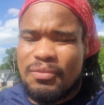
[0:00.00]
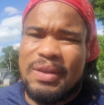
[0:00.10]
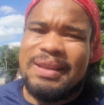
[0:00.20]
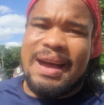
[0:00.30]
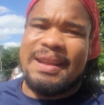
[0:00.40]

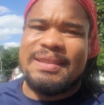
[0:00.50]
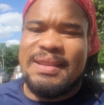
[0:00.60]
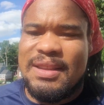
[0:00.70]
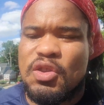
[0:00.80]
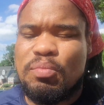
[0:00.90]
Really,
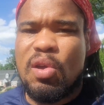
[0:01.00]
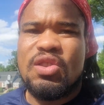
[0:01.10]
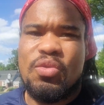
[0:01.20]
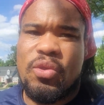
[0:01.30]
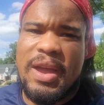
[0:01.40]
honestly, those
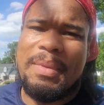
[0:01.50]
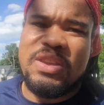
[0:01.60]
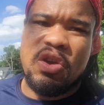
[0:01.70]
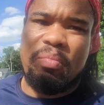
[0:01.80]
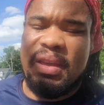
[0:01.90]
borders were created by
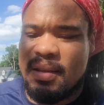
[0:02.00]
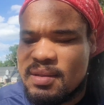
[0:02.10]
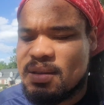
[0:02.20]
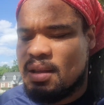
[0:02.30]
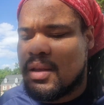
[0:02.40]

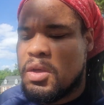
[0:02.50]
Europeans.